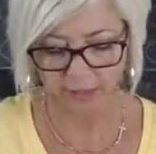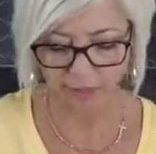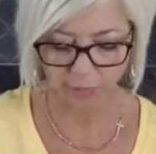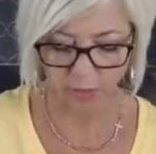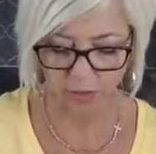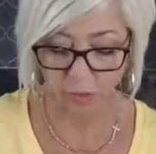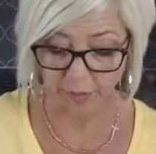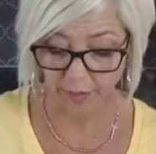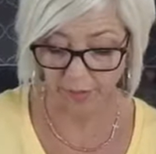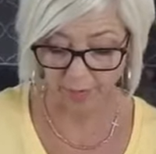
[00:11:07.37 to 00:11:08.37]
if you're in Trim
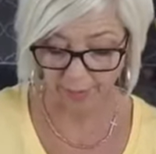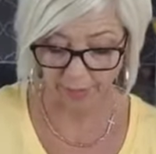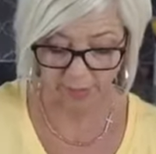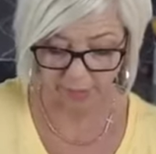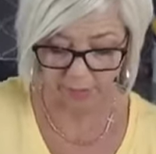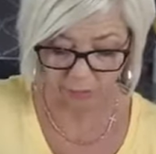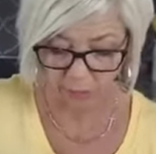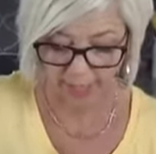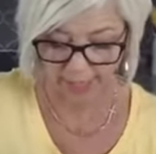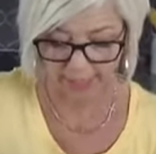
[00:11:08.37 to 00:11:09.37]
Healthy Mama, in the
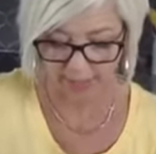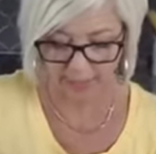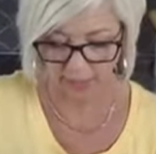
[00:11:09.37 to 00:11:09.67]
right,